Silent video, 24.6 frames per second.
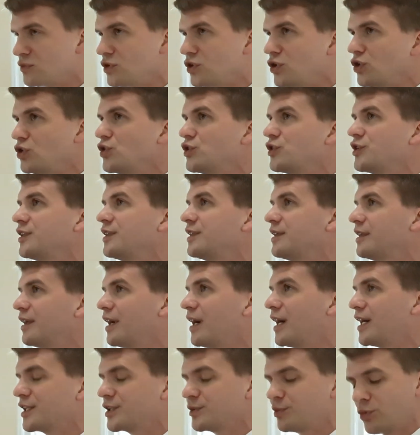using the
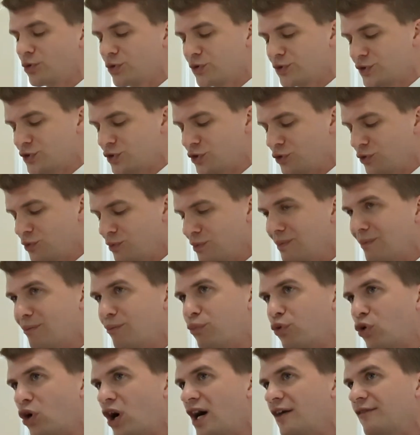gospel to
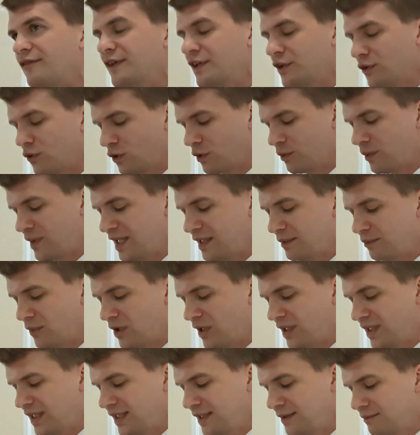profit or make
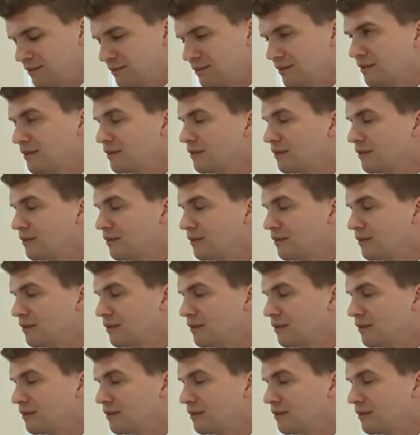money?